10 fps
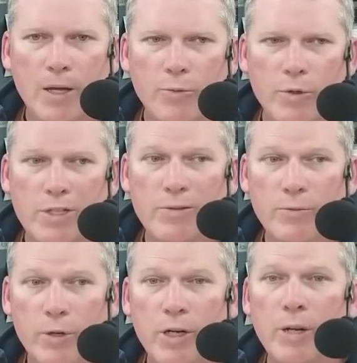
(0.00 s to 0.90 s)

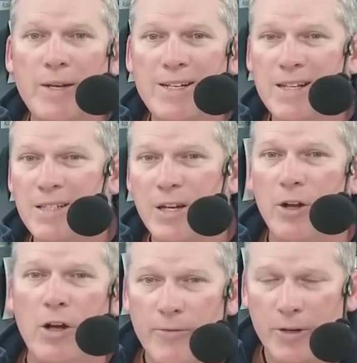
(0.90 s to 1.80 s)
we're going to be testing it
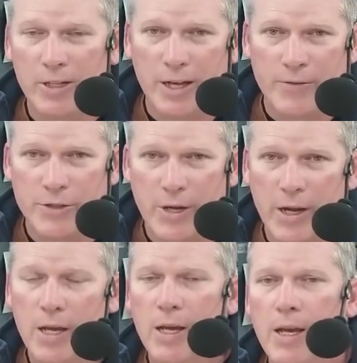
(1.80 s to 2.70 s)
all for glyphosate.